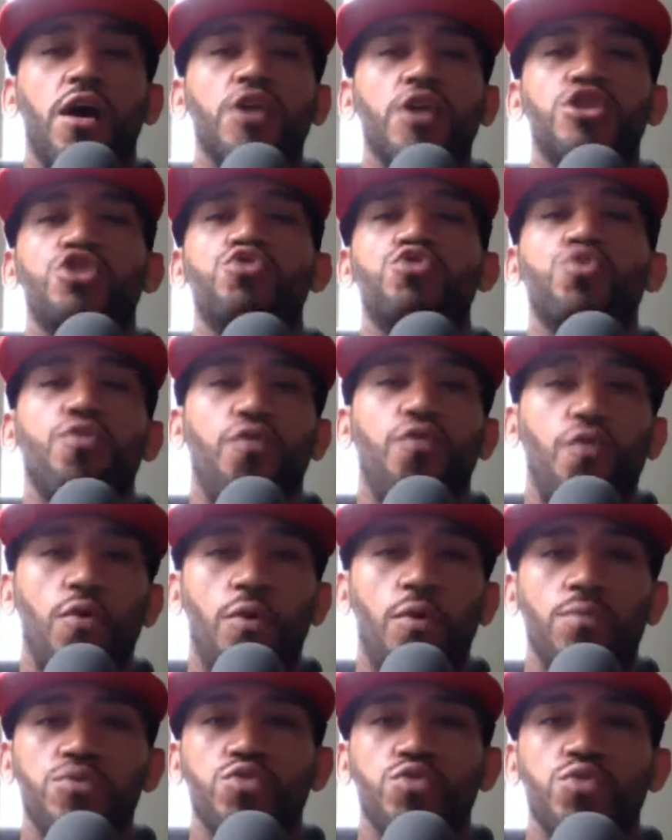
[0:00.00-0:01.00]

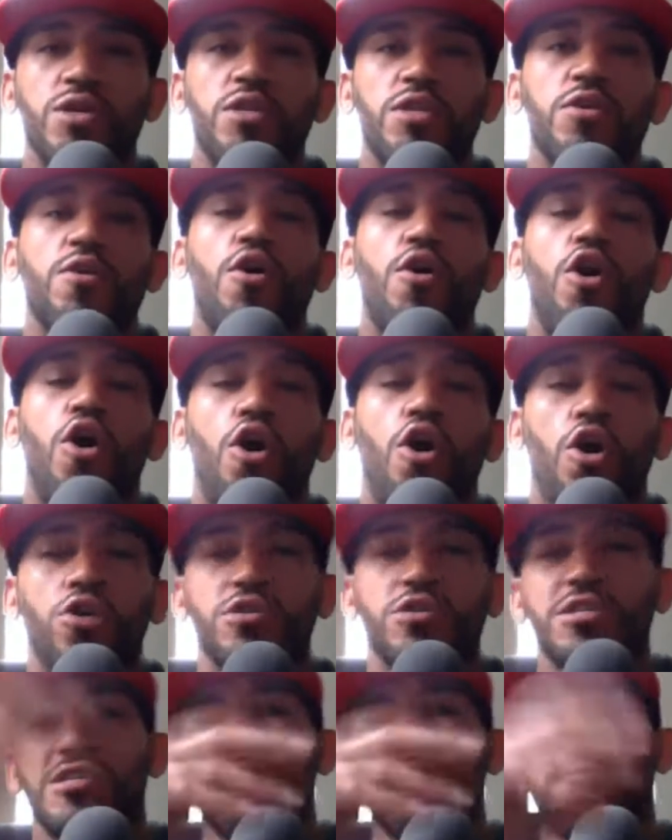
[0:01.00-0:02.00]
uniforms with all
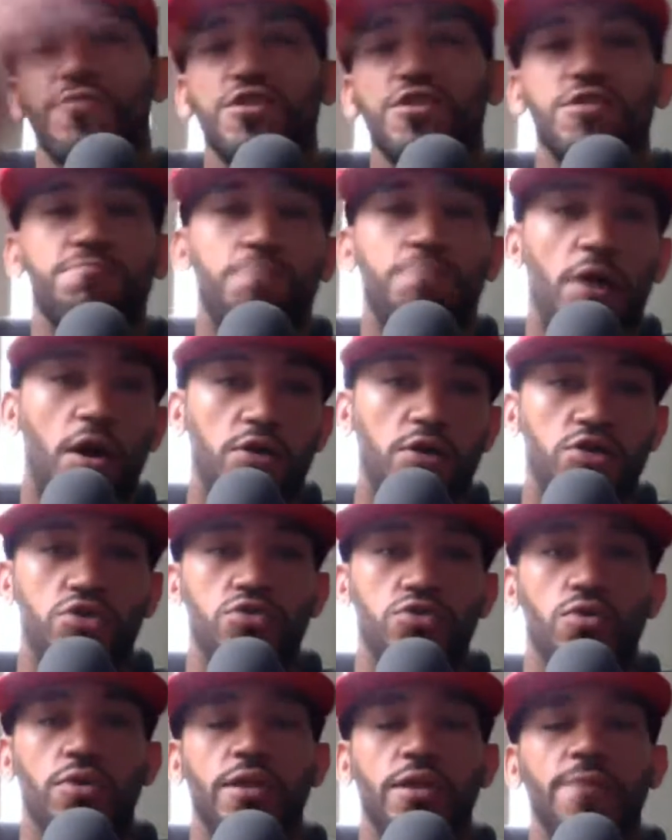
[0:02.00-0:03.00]
these different sponsors
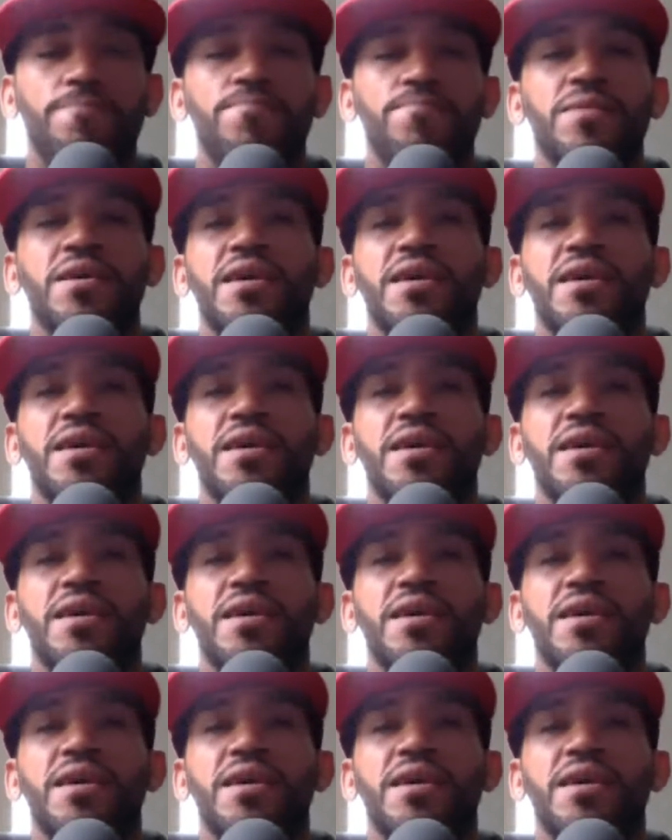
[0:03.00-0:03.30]
on it.